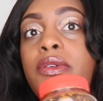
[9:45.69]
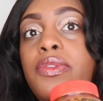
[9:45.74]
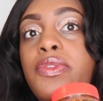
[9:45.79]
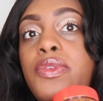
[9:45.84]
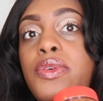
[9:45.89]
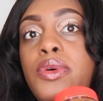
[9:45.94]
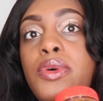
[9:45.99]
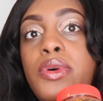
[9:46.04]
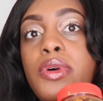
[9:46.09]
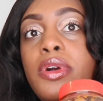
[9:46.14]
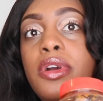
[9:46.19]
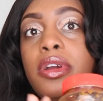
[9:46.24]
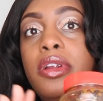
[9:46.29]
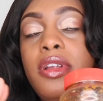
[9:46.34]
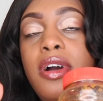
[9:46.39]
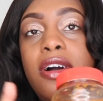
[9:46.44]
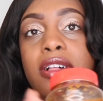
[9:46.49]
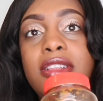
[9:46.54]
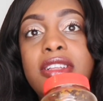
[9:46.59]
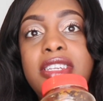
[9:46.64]
for
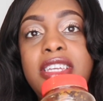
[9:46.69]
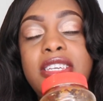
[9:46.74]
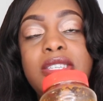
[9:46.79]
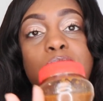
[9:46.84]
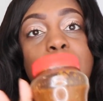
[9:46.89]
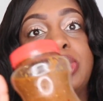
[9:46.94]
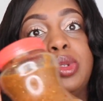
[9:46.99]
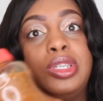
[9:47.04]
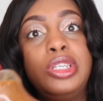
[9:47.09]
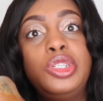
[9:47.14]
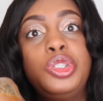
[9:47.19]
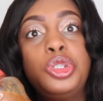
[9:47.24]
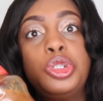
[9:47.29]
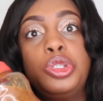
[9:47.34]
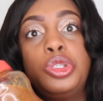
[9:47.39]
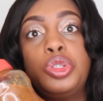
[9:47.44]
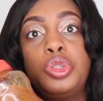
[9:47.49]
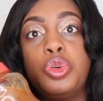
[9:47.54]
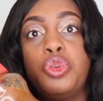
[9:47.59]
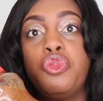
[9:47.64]
the holidays. So this
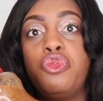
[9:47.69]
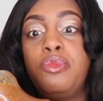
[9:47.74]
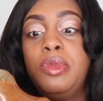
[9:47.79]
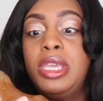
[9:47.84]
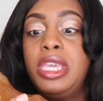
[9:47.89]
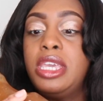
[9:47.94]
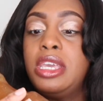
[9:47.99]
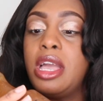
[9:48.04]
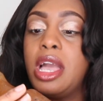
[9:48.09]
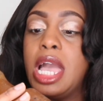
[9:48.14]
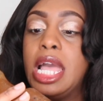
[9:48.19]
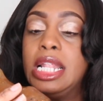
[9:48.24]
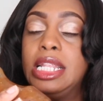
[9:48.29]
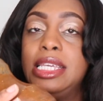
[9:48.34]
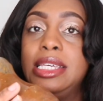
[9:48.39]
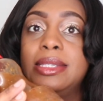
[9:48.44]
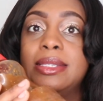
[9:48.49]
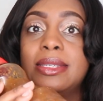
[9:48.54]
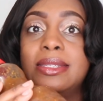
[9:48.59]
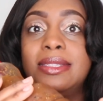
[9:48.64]
should serve me at
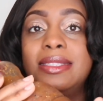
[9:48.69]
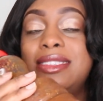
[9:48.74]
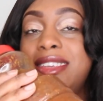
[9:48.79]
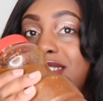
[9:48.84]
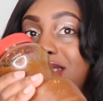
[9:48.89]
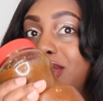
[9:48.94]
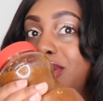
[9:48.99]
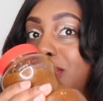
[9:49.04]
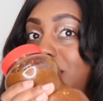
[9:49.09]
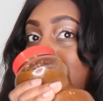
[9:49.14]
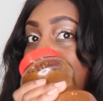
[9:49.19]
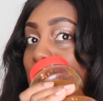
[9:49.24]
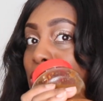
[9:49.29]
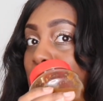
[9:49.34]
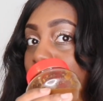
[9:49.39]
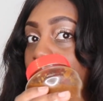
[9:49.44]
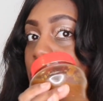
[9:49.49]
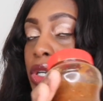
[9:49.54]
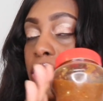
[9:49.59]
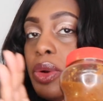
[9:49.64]
least until the
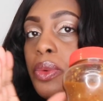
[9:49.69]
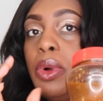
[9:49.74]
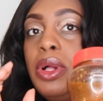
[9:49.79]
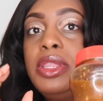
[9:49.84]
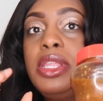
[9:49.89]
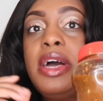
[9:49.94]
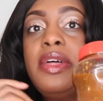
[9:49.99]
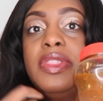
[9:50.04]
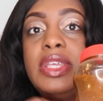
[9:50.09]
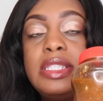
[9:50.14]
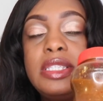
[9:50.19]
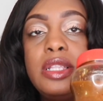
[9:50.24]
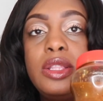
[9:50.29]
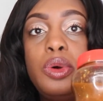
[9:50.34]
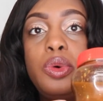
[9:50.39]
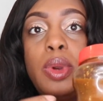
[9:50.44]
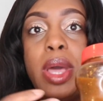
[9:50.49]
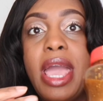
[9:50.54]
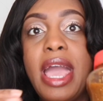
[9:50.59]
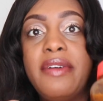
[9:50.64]
new year. Well, not this
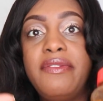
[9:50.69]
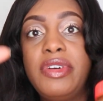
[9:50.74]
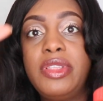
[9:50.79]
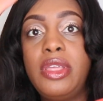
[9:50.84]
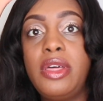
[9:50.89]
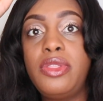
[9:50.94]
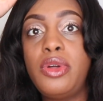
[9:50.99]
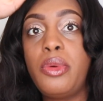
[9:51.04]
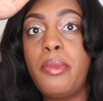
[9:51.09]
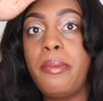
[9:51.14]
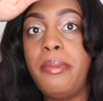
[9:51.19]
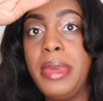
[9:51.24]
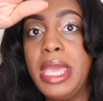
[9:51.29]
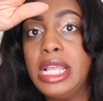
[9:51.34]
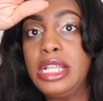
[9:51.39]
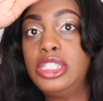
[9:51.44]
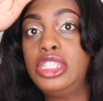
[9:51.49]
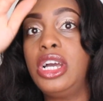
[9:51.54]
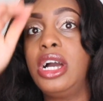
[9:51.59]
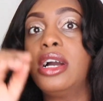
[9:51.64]
alone, I have another
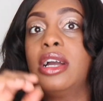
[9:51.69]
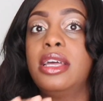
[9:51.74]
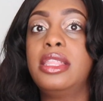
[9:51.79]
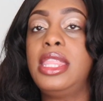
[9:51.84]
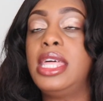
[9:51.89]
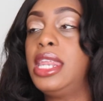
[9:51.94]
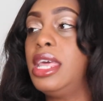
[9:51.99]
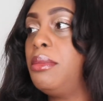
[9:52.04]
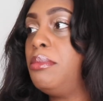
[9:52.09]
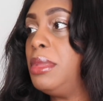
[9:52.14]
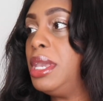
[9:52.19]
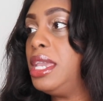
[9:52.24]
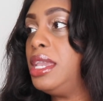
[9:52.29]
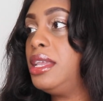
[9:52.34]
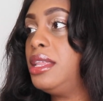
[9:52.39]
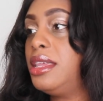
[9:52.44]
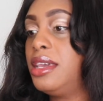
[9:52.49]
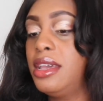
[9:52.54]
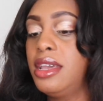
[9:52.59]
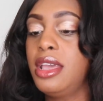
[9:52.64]
big jug that I
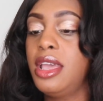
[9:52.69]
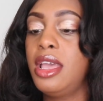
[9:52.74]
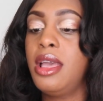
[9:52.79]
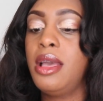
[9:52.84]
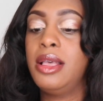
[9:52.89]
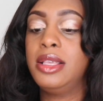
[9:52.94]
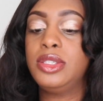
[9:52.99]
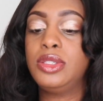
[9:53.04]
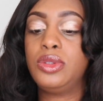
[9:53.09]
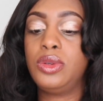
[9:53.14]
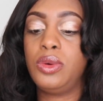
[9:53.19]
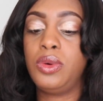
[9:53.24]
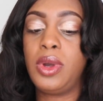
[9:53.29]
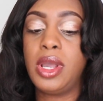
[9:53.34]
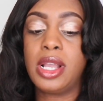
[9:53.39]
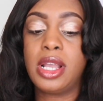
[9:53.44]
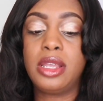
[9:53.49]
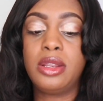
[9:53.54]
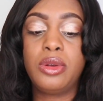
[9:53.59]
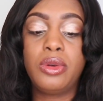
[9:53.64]
made so I
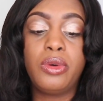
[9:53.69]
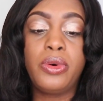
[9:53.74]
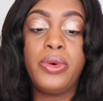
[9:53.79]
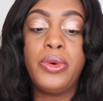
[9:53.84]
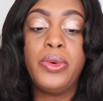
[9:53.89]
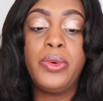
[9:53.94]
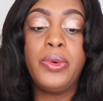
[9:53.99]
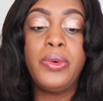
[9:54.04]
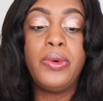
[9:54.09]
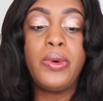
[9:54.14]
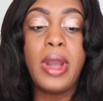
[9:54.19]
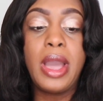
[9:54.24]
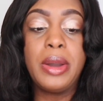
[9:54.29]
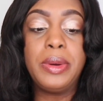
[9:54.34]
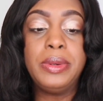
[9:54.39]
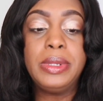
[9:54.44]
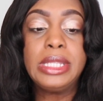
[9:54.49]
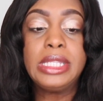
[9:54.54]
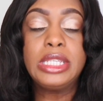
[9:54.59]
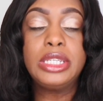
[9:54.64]
gotta go
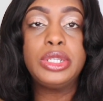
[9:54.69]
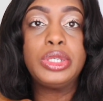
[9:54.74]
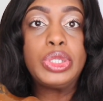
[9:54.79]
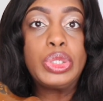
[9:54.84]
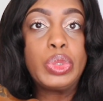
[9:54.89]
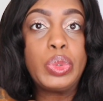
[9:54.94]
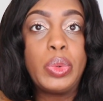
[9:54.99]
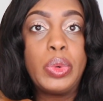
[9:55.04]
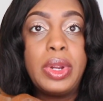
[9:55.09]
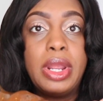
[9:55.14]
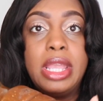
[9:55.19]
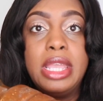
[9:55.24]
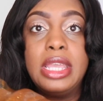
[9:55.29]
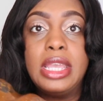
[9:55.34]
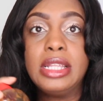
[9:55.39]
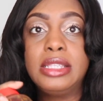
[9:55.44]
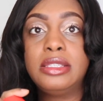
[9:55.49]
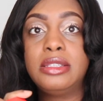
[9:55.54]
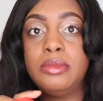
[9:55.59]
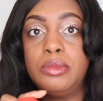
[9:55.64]
out to the store and
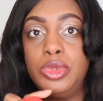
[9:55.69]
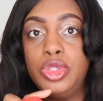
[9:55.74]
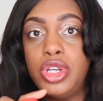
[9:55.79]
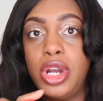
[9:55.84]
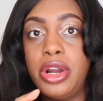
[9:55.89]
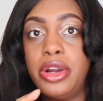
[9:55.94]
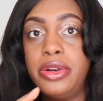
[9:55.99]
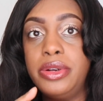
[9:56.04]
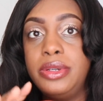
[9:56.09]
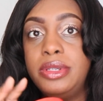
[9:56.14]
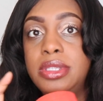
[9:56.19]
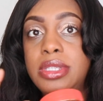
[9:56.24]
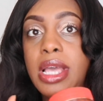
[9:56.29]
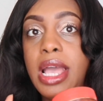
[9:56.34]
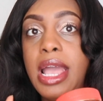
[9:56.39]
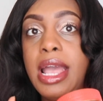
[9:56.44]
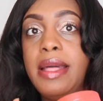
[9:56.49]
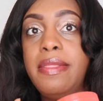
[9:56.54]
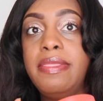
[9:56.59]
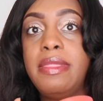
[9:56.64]
get some jars
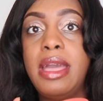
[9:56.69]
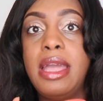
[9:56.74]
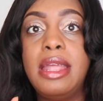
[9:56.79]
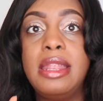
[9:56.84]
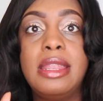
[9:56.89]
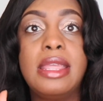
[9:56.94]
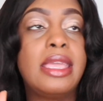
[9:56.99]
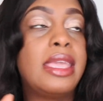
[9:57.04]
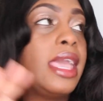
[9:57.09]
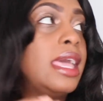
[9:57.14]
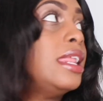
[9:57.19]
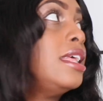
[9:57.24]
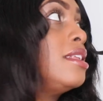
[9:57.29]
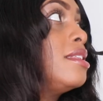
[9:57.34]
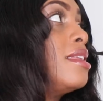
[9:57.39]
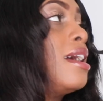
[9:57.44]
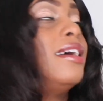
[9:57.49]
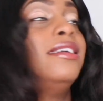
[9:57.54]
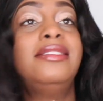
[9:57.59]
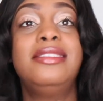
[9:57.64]
and then get it
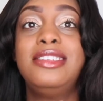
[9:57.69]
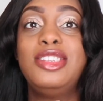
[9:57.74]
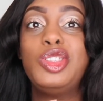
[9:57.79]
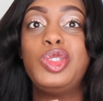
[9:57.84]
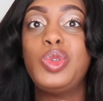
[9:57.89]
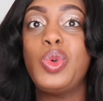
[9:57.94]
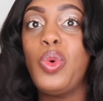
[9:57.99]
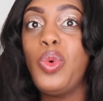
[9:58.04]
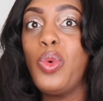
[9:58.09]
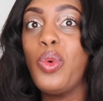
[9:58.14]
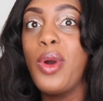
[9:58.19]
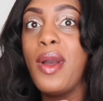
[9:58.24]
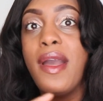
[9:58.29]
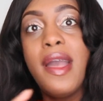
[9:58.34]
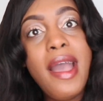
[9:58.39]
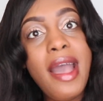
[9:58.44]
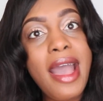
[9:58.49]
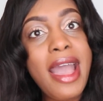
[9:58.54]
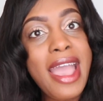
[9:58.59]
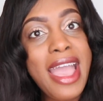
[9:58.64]
done, so
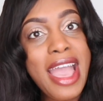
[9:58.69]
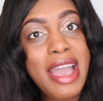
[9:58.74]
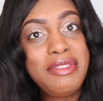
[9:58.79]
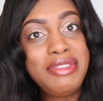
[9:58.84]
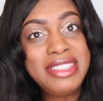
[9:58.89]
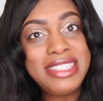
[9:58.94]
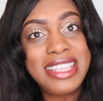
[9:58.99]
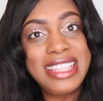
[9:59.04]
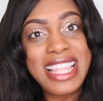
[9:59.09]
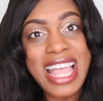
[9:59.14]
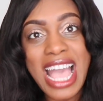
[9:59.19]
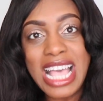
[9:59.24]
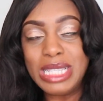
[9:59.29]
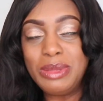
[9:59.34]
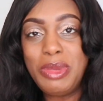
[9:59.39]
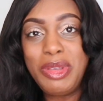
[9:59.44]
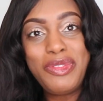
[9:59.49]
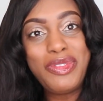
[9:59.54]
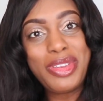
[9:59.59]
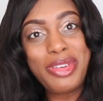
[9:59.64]
I have it to last
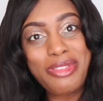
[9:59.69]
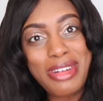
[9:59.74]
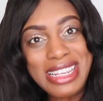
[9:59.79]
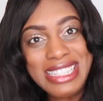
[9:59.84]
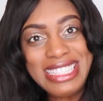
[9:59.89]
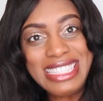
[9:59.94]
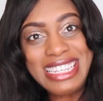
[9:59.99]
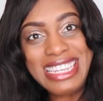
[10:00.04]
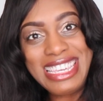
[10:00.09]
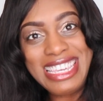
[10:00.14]
me for the rest of the